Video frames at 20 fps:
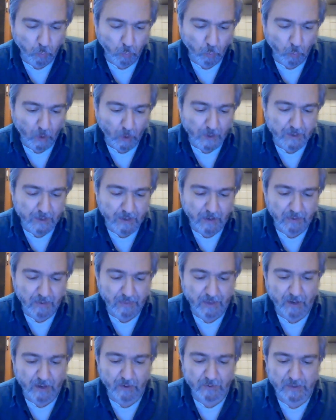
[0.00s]

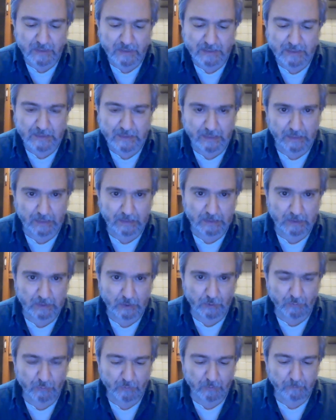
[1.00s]

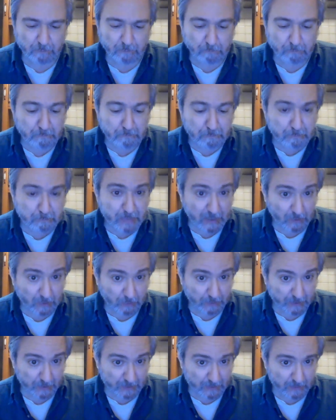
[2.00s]
1,600
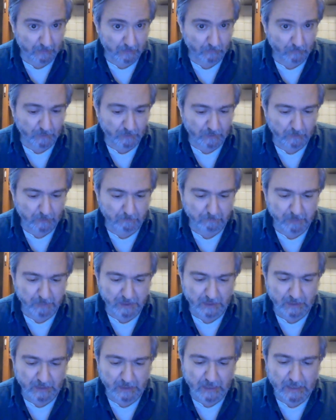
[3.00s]
billion, with a
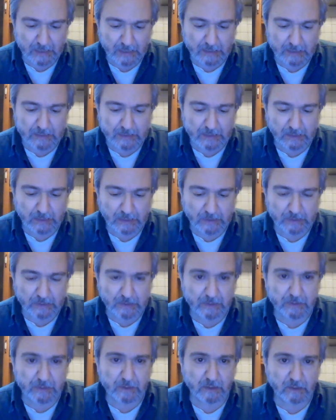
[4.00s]
B,
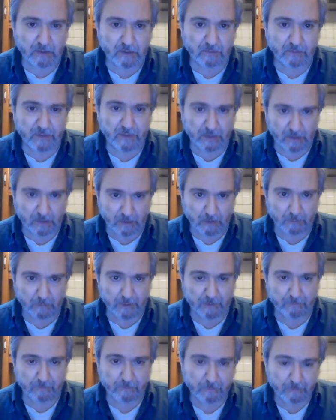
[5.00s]
tons of
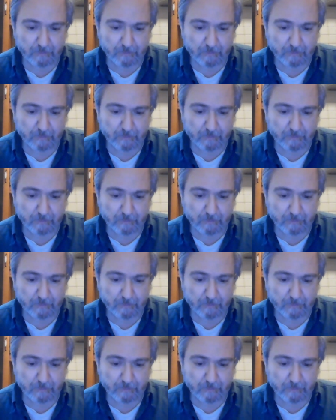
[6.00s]
carbon.